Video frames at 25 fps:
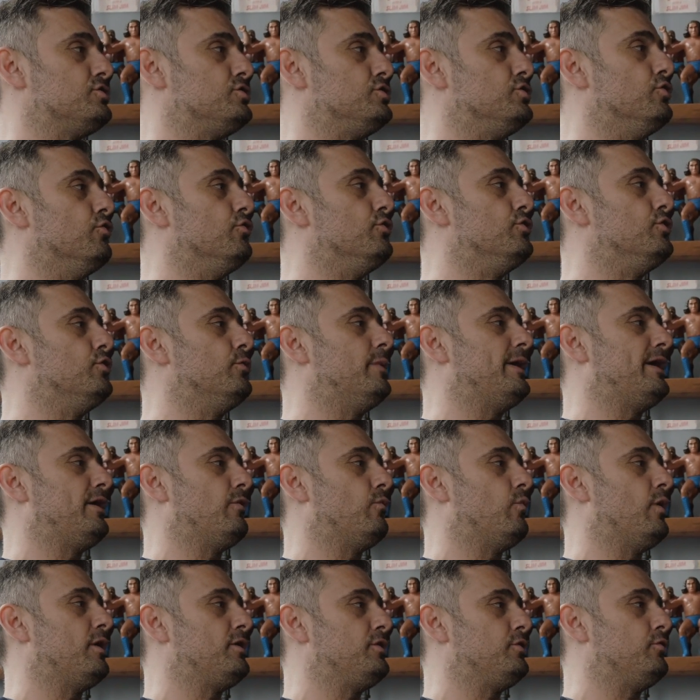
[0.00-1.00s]
You're
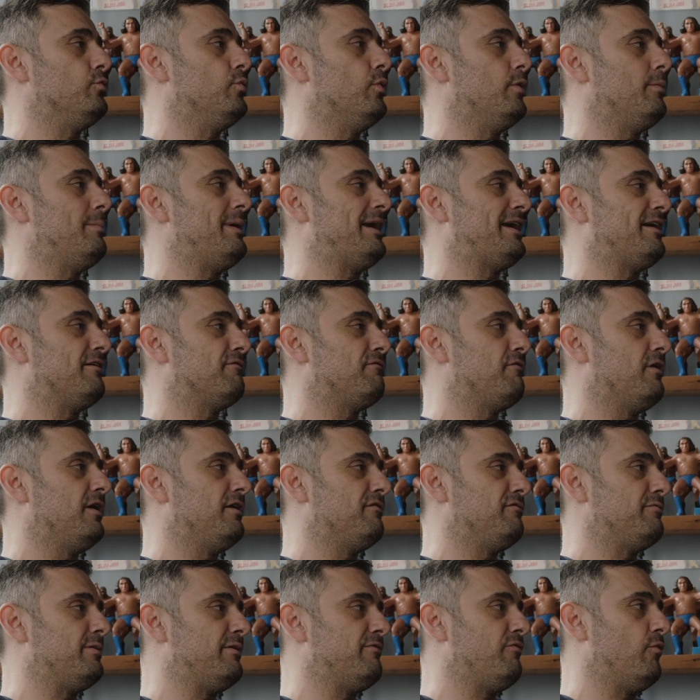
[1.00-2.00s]
doing what you were making fun
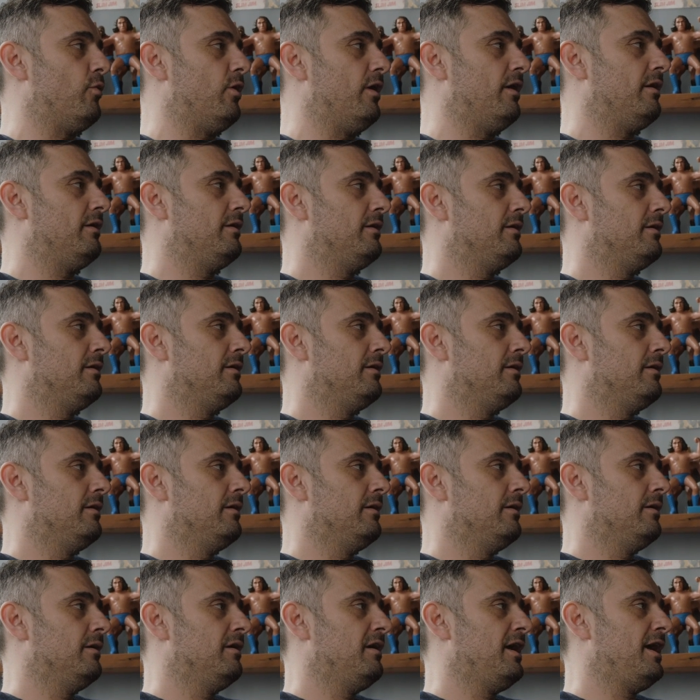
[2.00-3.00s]
of before.
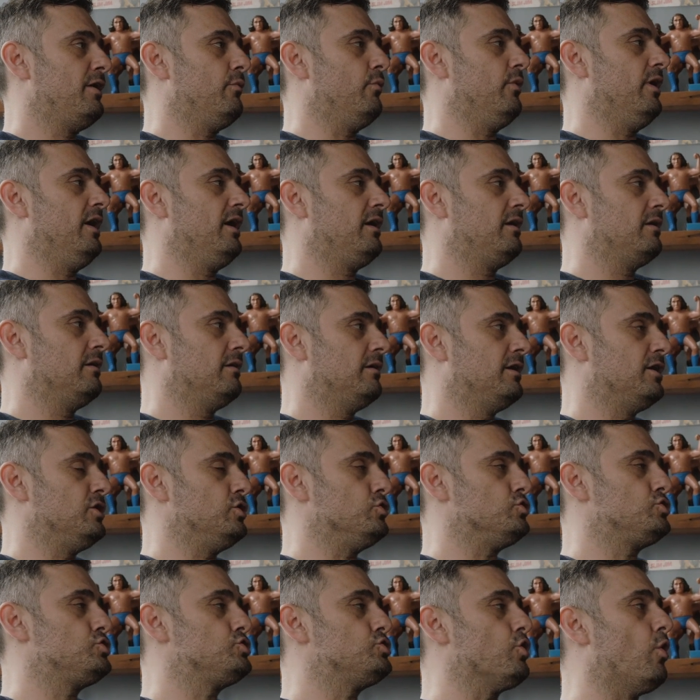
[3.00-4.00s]
Hey Rick, can
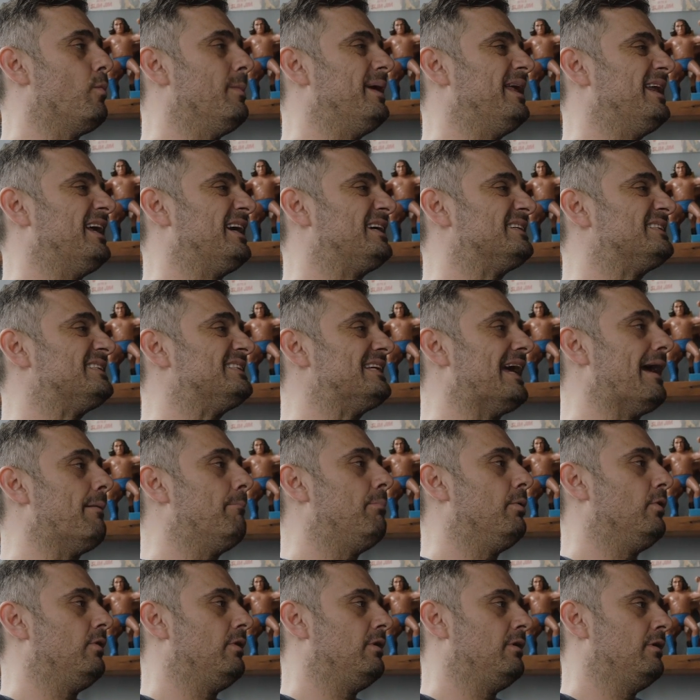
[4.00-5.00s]
you show me an
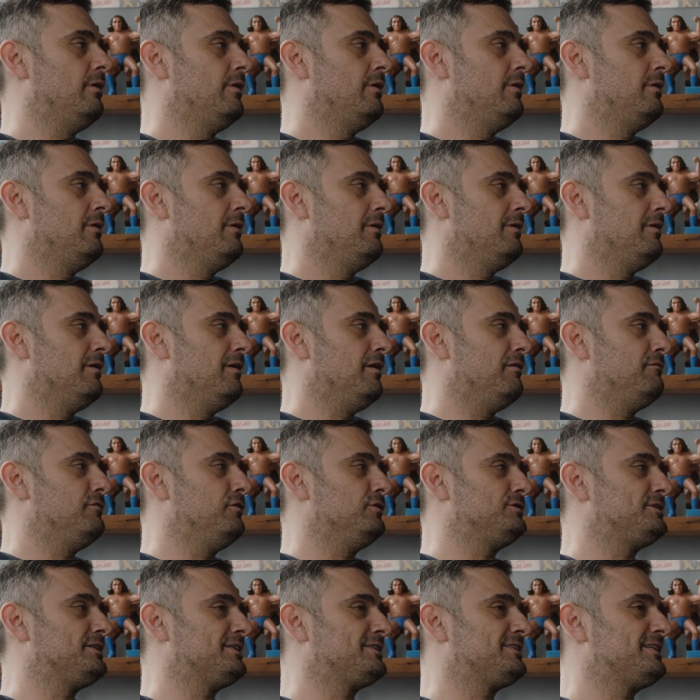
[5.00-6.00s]
example of
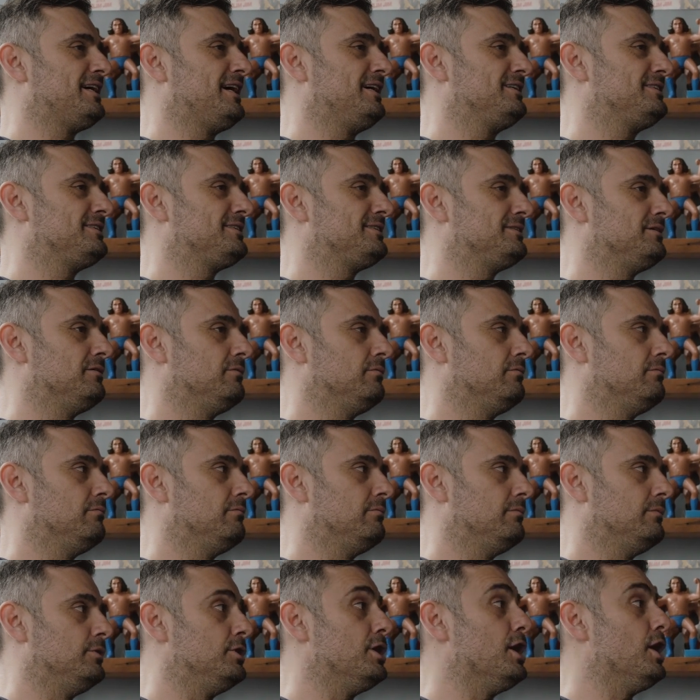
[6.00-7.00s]
your success?
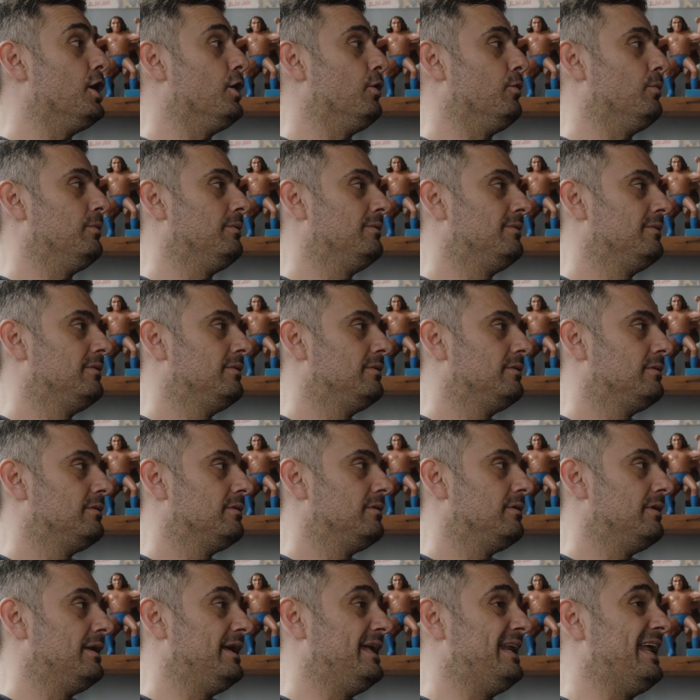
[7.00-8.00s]
No.
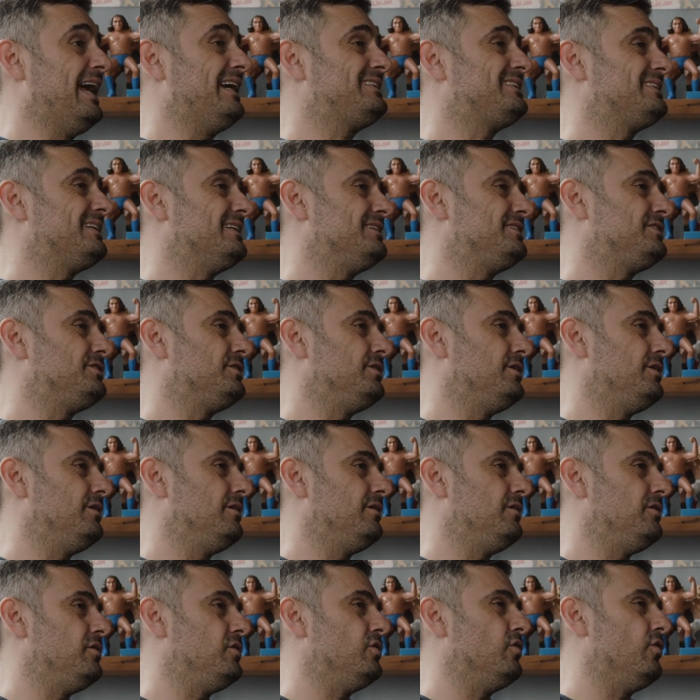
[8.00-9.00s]
In essence,
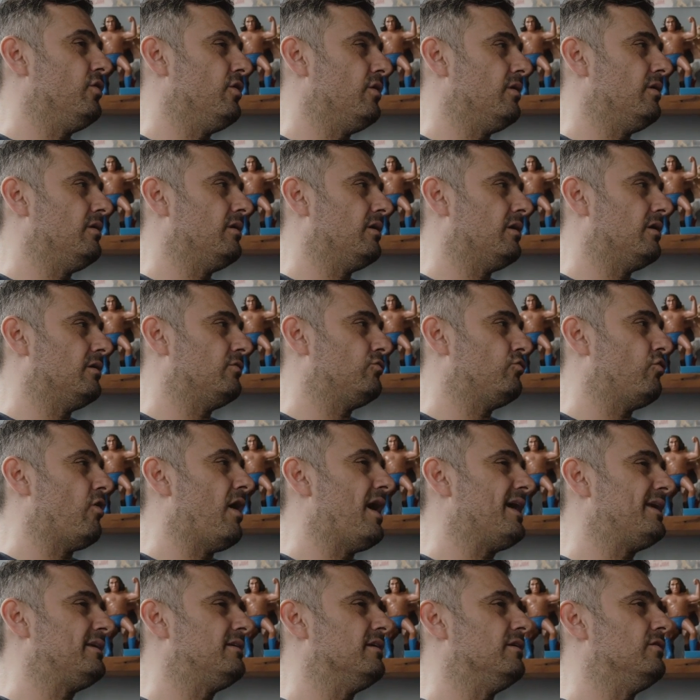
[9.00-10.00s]
you're
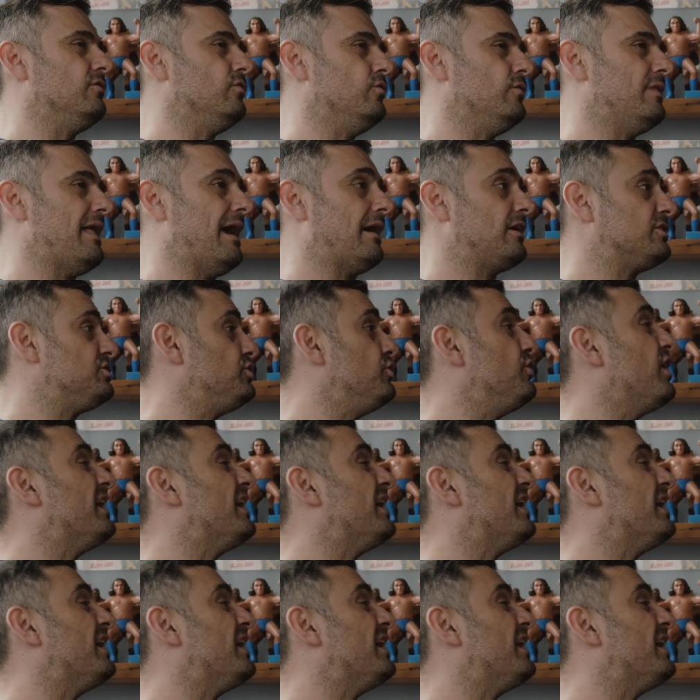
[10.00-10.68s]
trying to do that because you're